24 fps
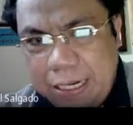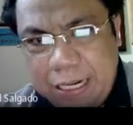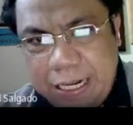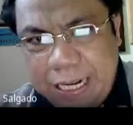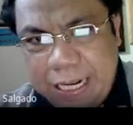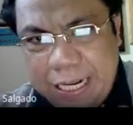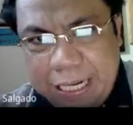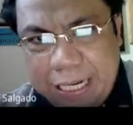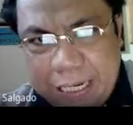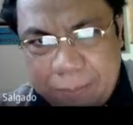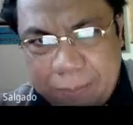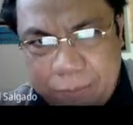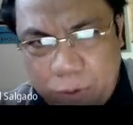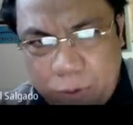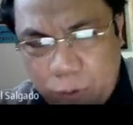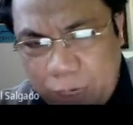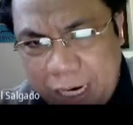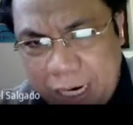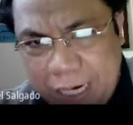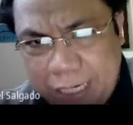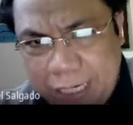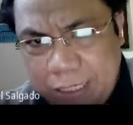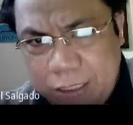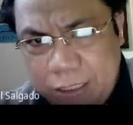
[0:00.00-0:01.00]
In number
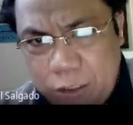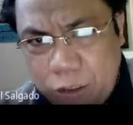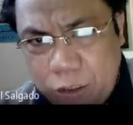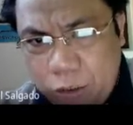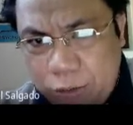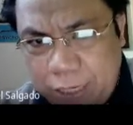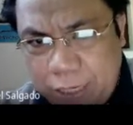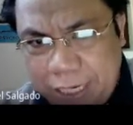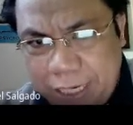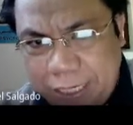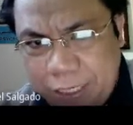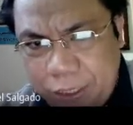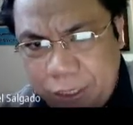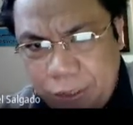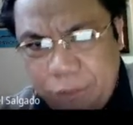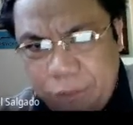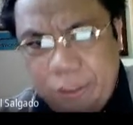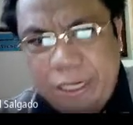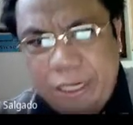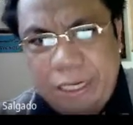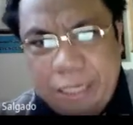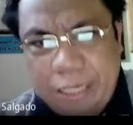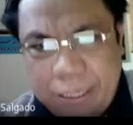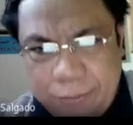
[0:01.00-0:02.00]
one, no IQ.
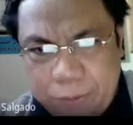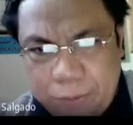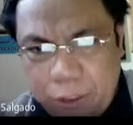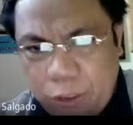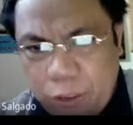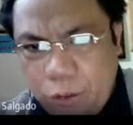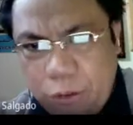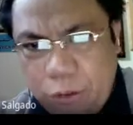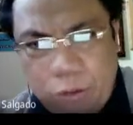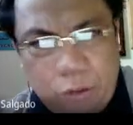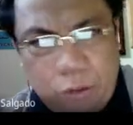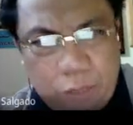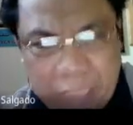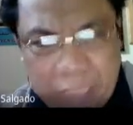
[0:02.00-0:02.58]
In number two,